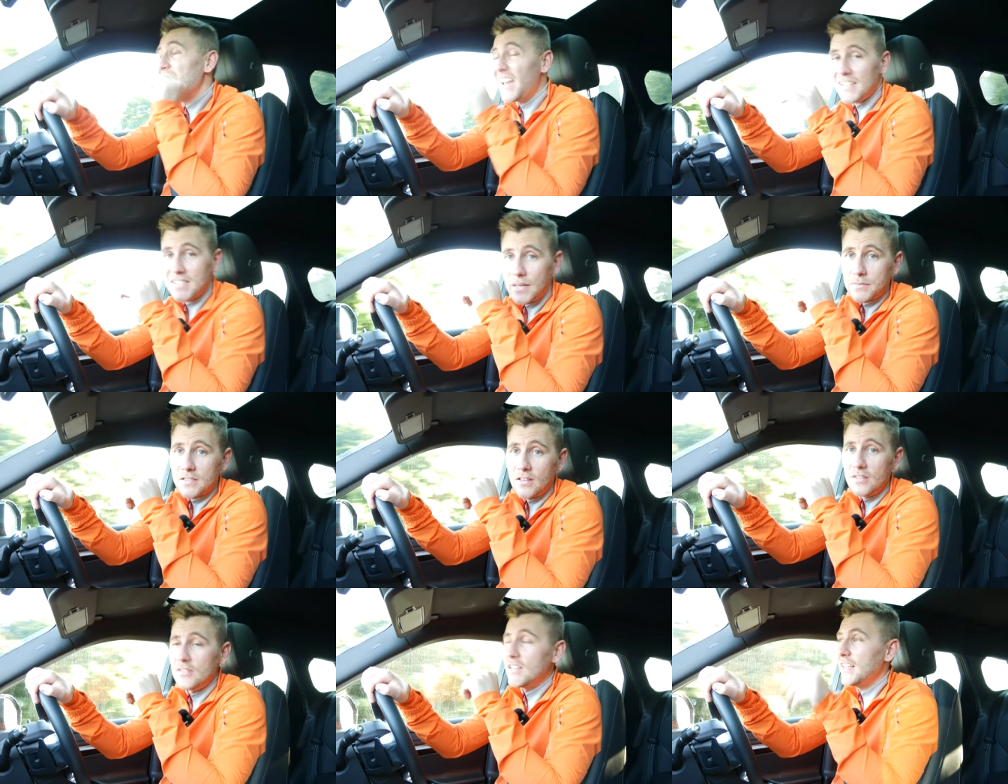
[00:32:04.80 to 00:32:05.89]
next
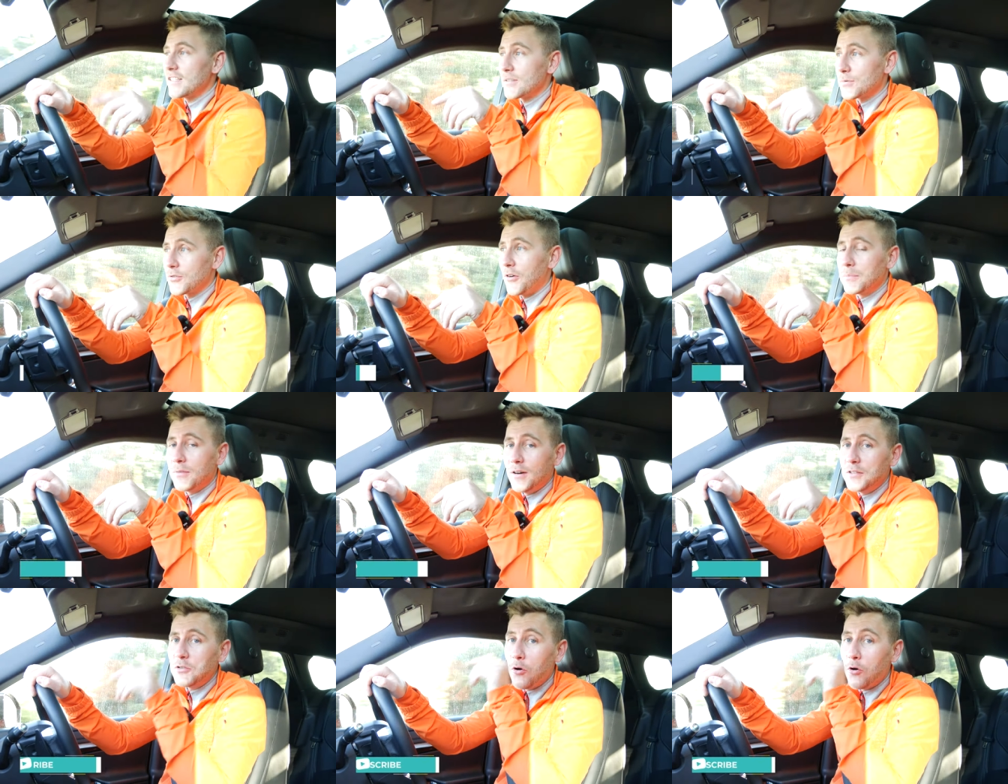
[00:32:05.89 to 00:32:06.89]
episode, hit the subscribe button,